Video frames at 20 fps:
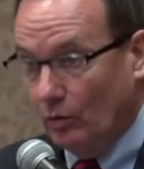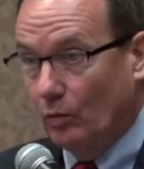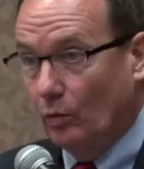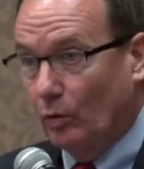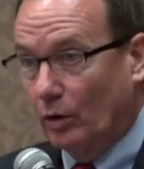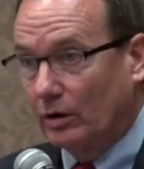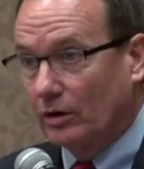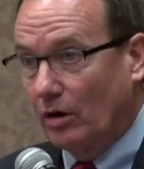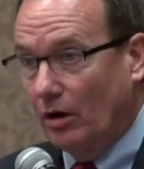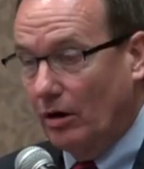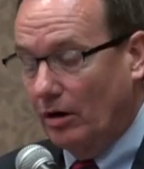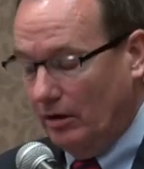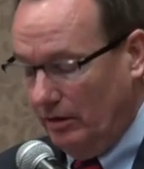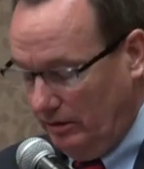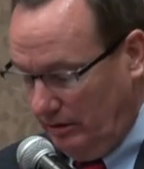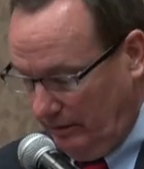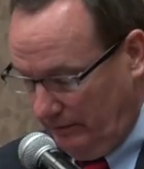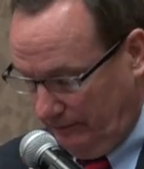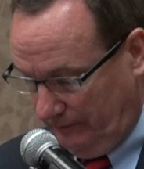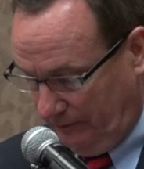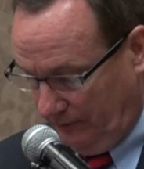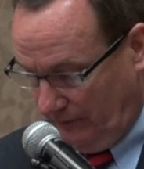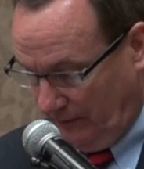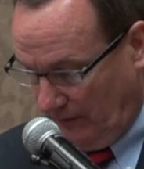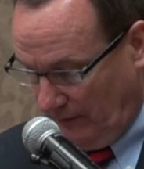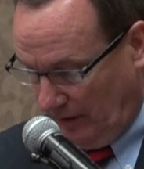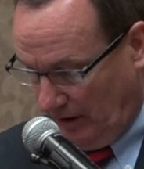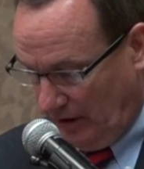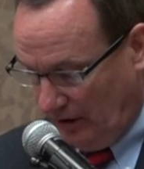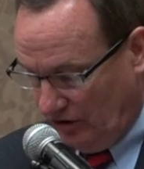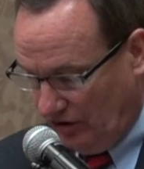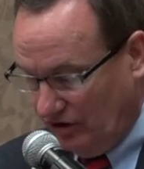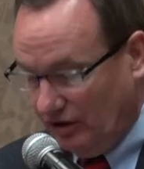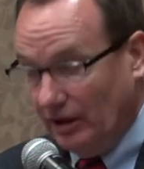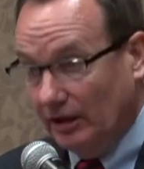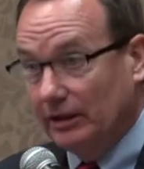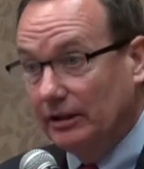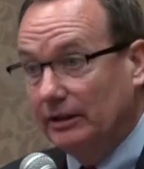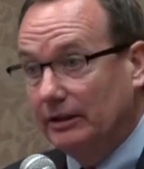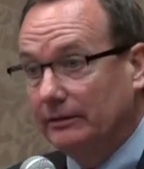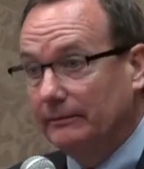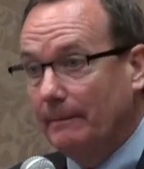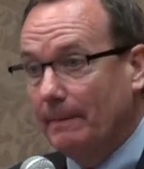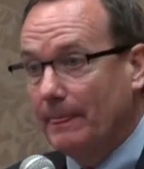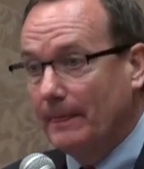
Work hard, study,